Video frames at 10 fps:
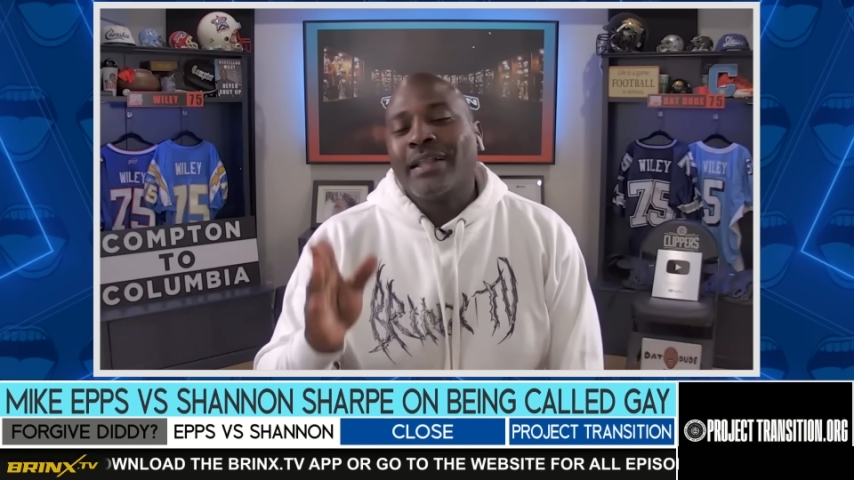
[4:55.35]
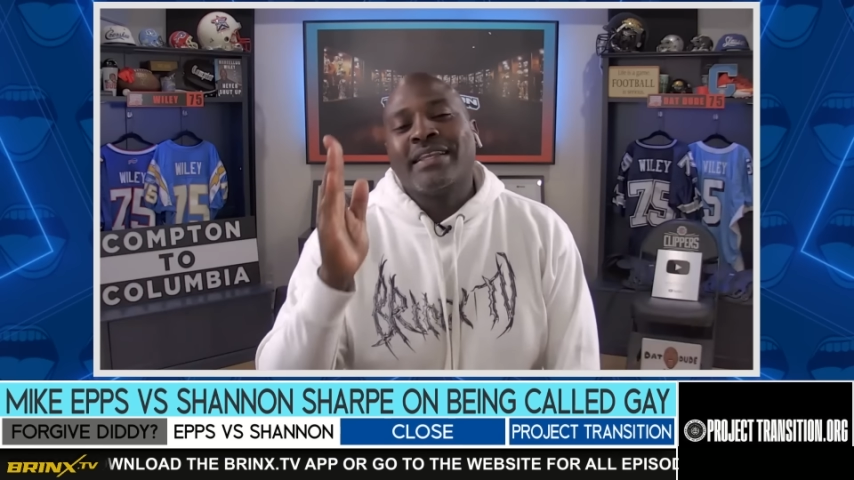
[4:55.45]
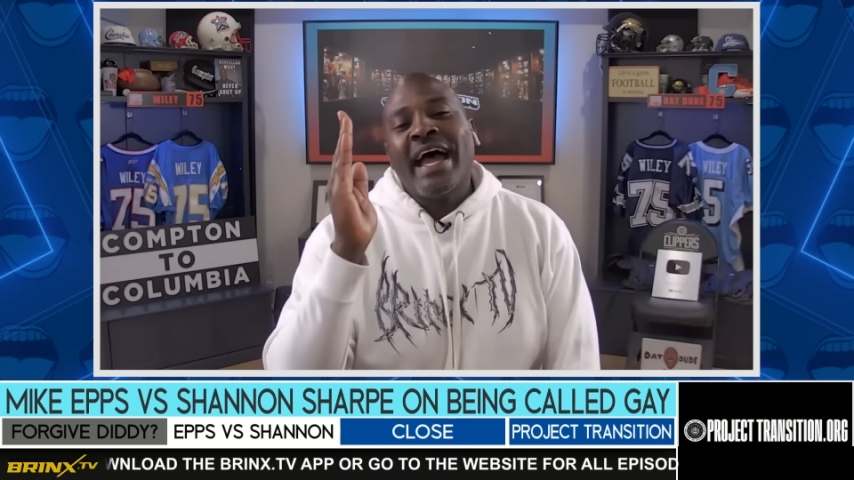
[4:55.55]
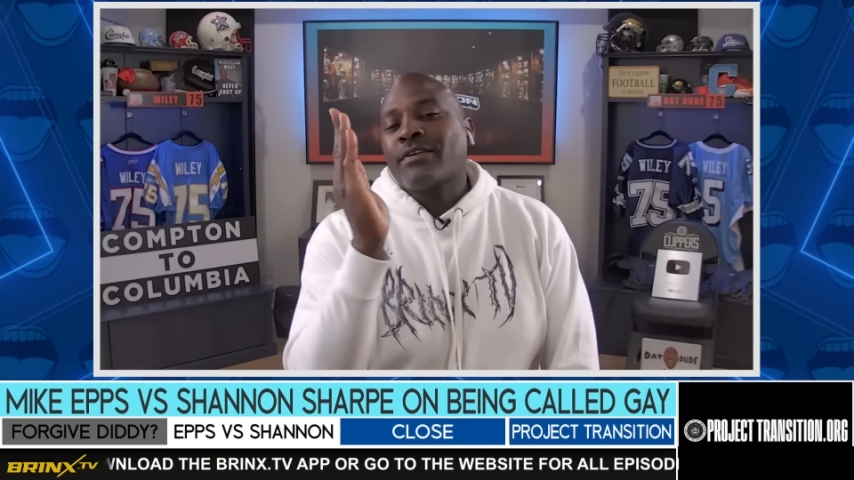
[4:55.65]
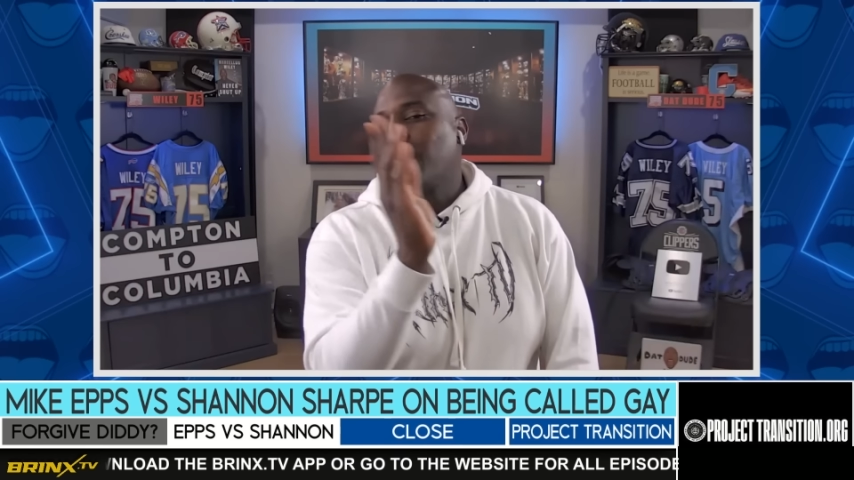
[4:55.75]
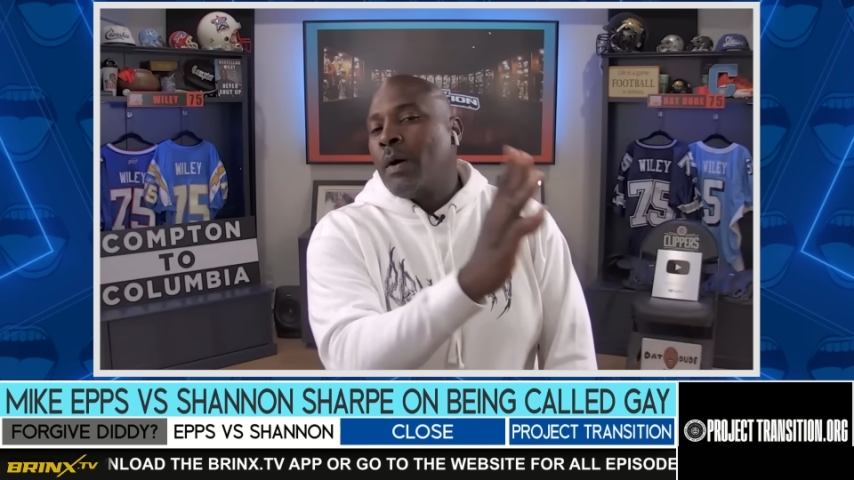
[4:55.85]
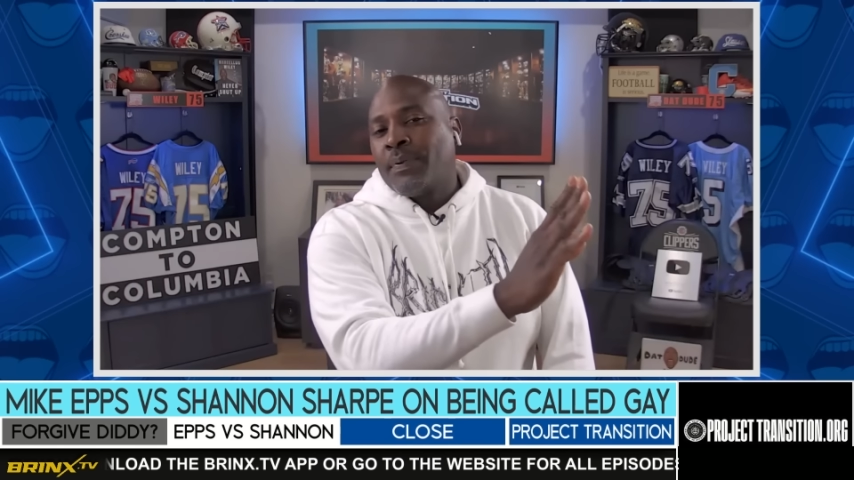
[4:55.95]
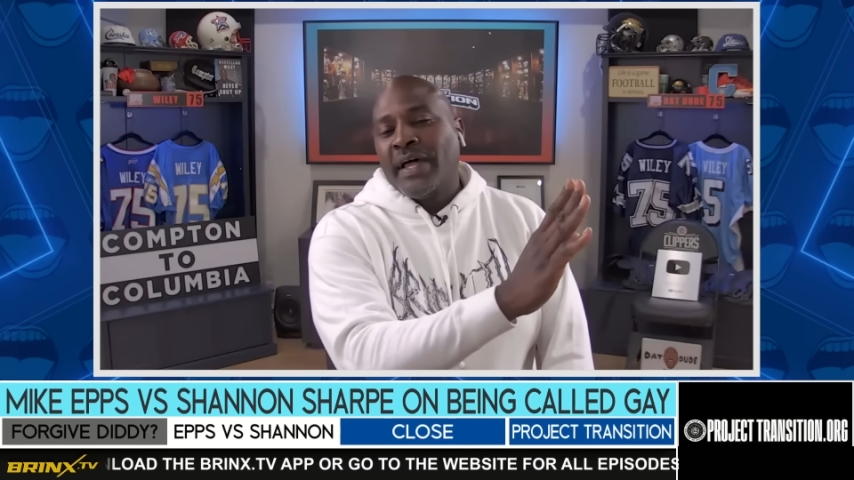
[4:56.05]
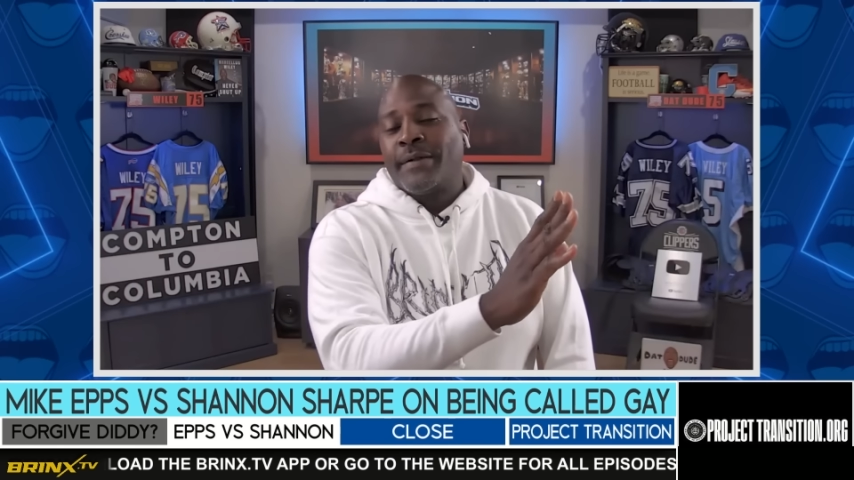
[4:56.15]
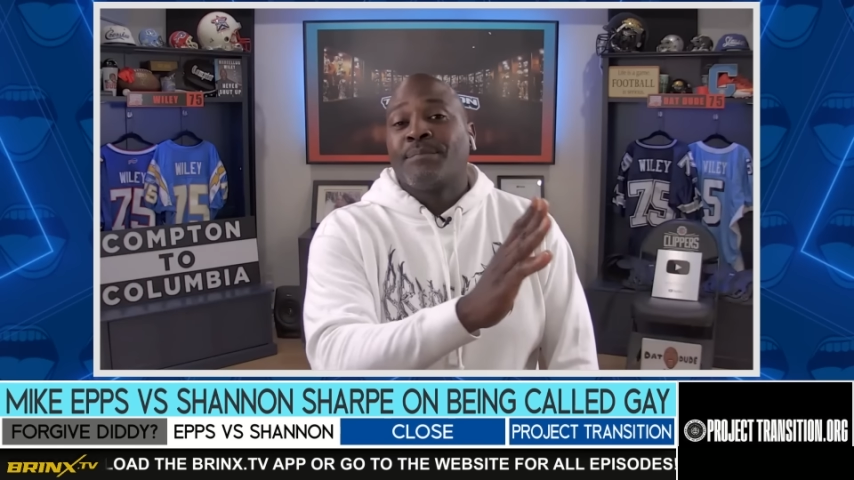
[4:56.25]
that's one
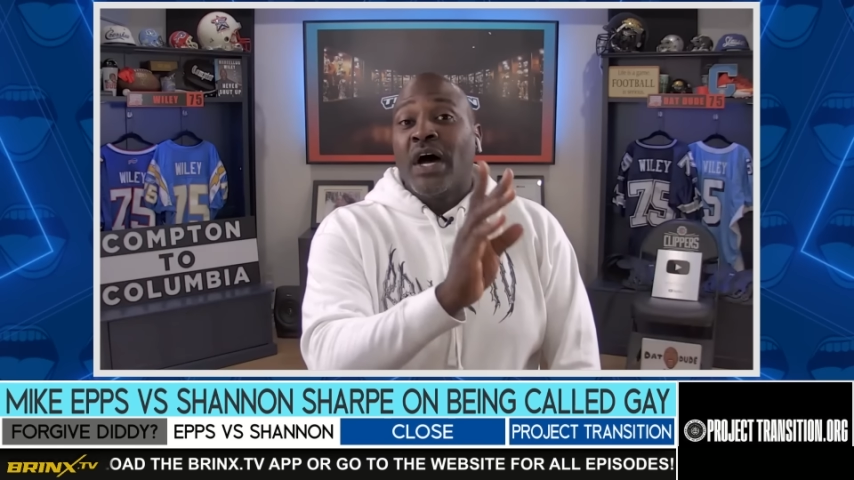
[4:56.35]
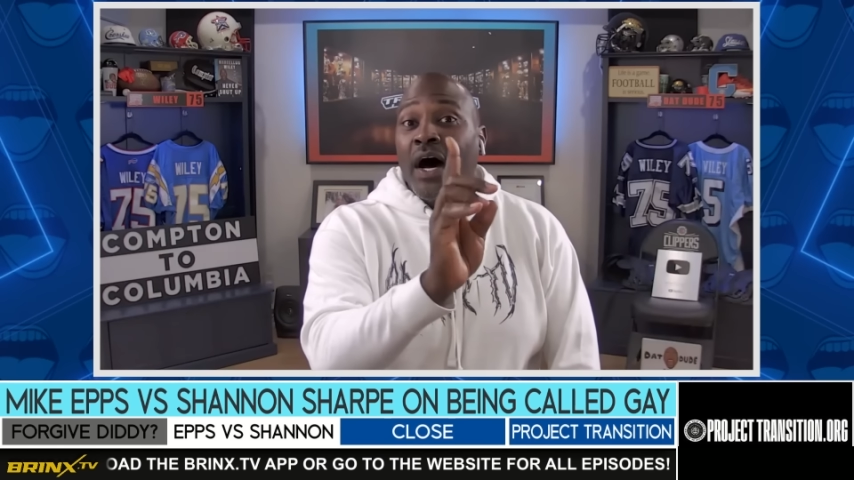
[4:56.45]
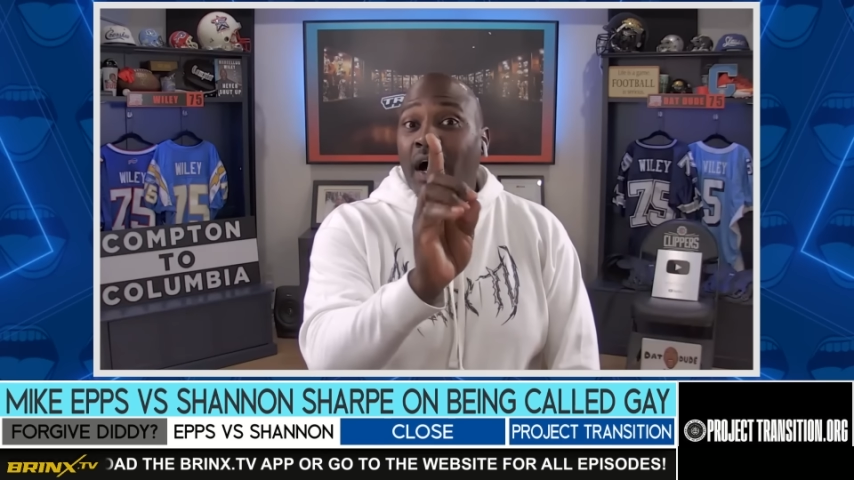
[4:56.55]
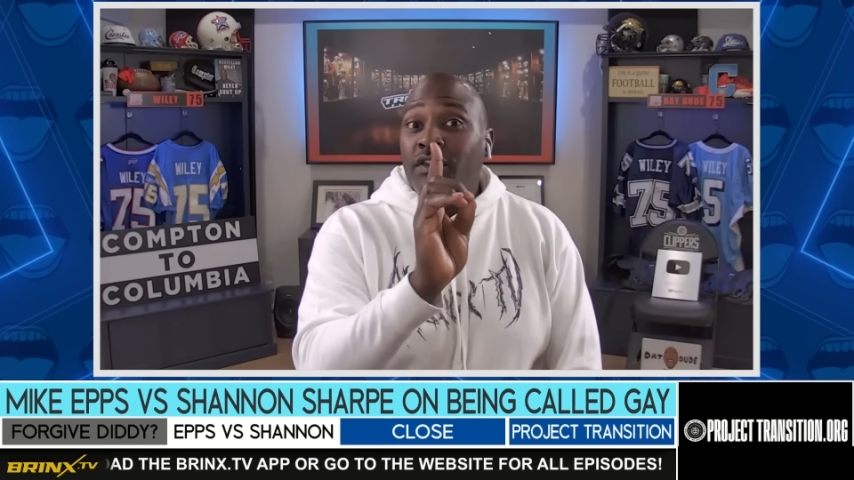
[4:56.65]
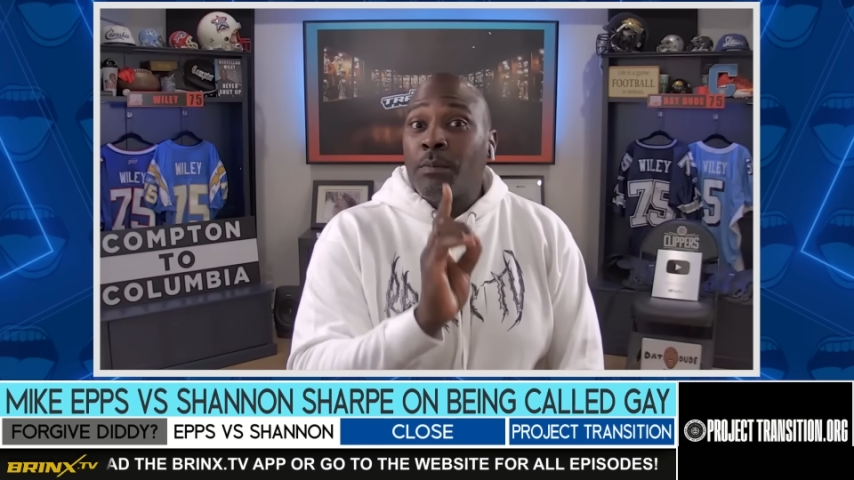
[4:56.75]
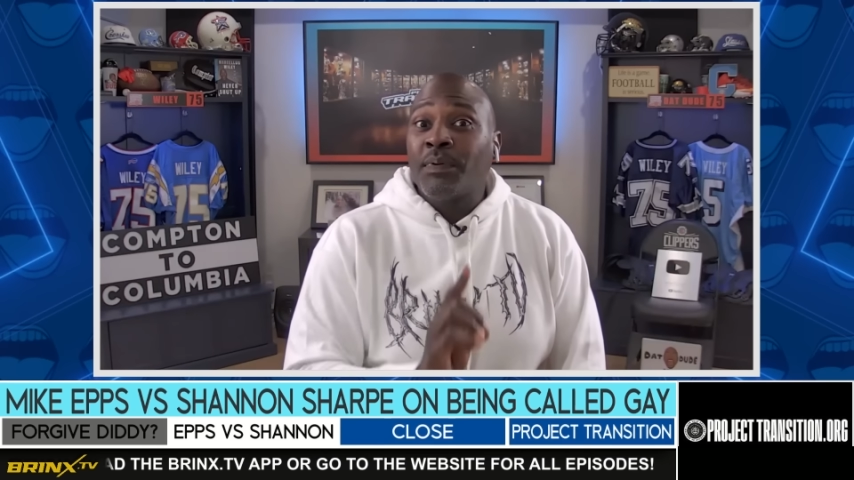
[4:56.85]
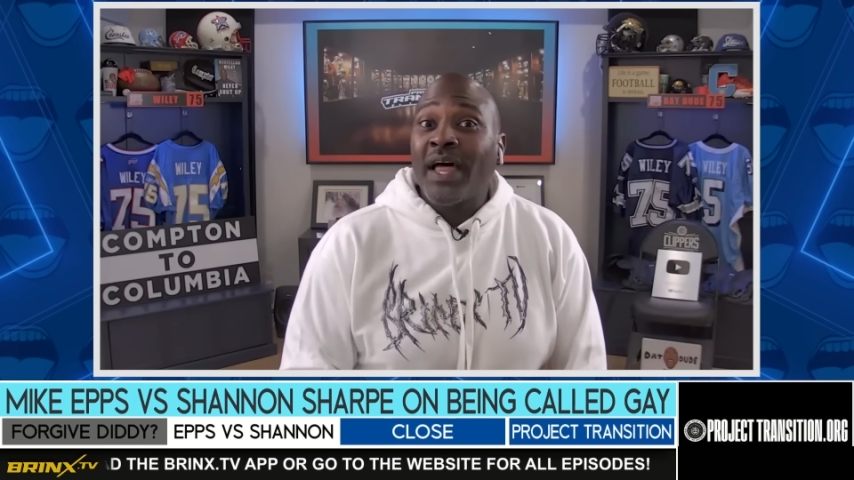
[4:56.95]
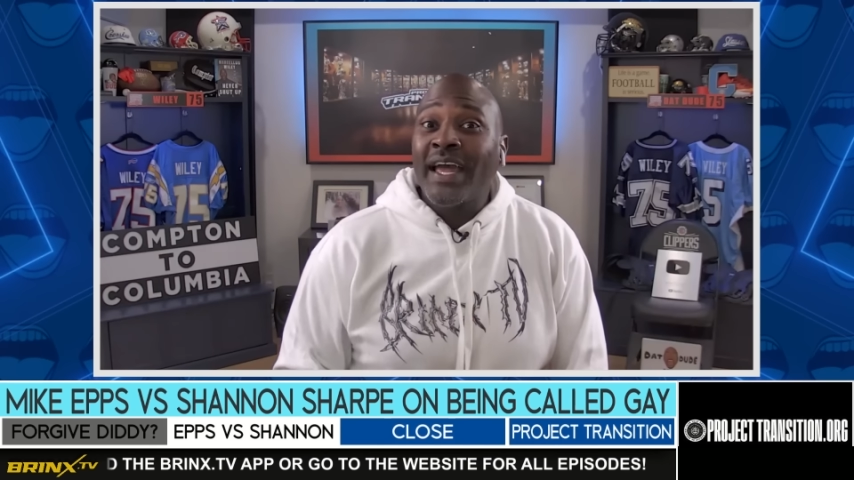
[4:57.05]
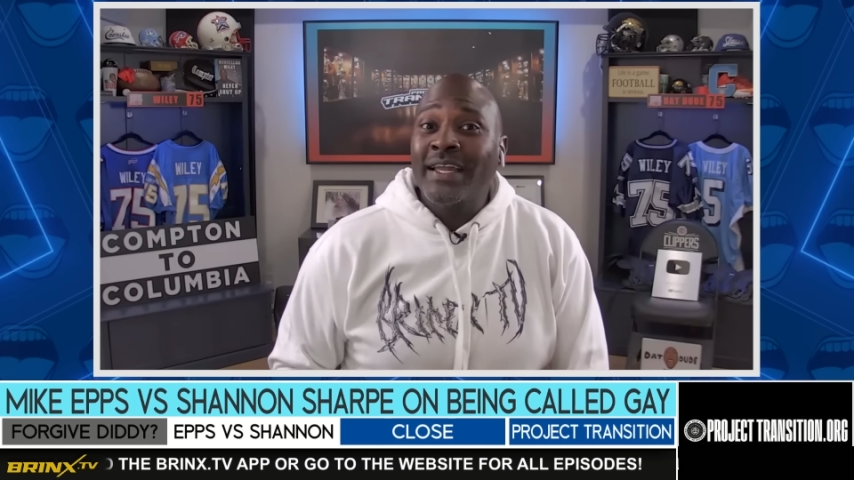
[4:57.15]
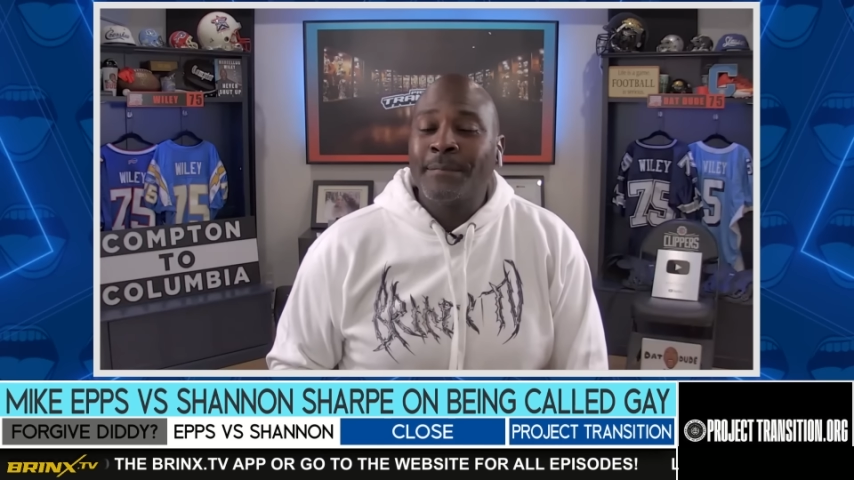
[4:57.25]
play. The other
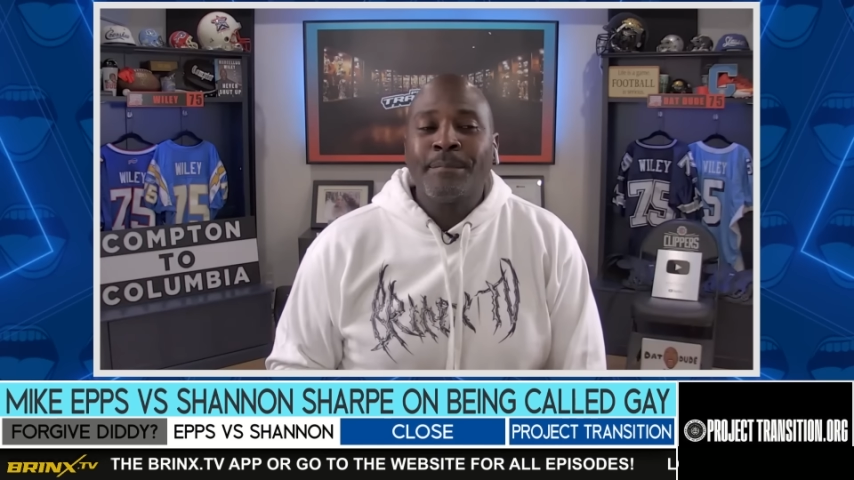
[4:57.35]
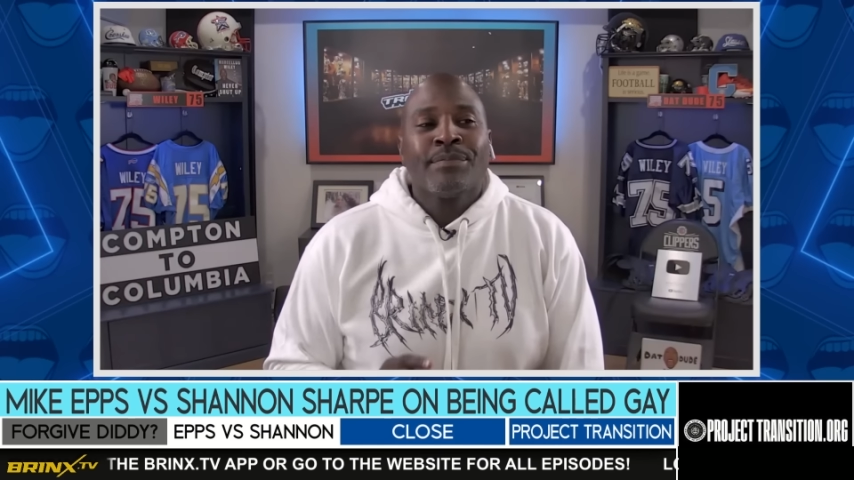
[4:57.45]
play